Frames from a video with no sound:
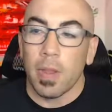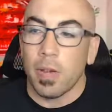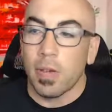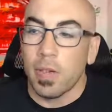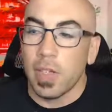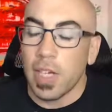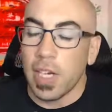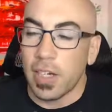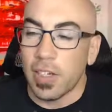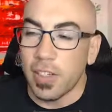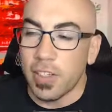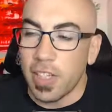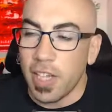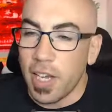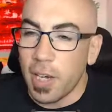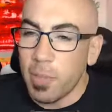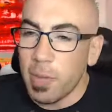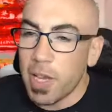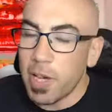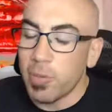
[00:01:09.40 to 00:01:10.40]
Yeah, good day,
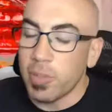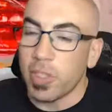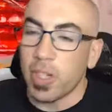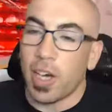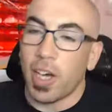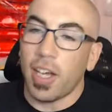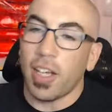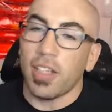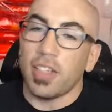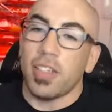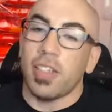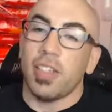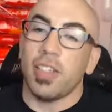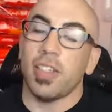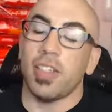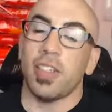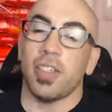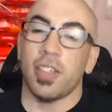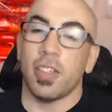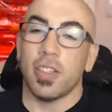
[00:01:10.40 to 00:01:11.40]
man. It was hot. At
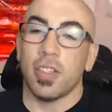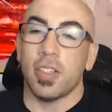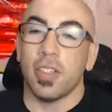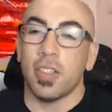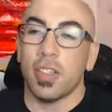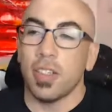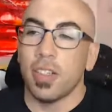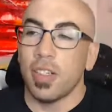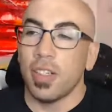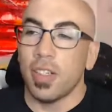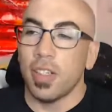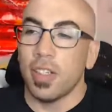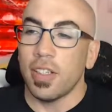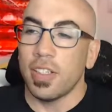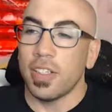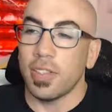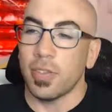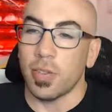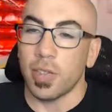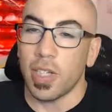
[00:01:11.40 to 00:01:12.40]

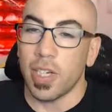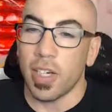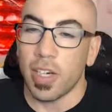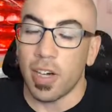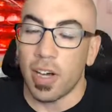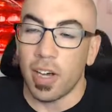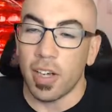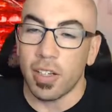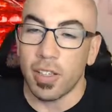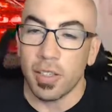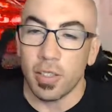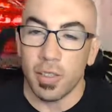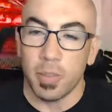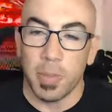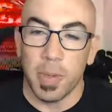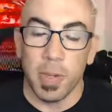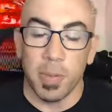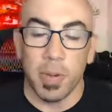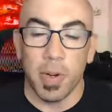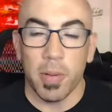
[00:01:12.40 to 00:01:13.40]
least it was getting hot. It's
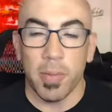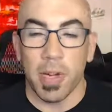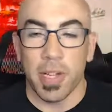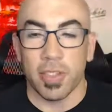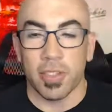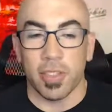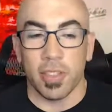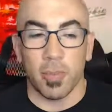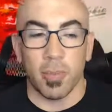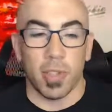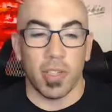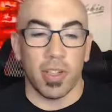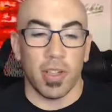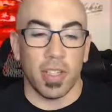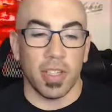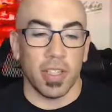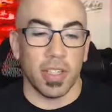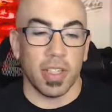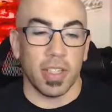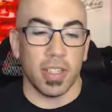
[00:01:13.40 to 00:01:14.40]
been a pretty mild summer, though, I
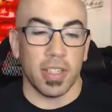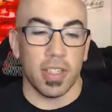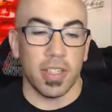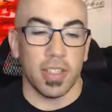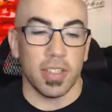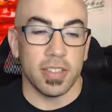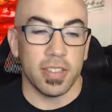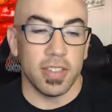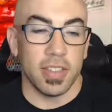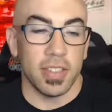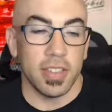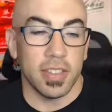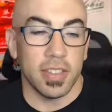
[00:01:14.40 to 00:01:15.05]
think, at least.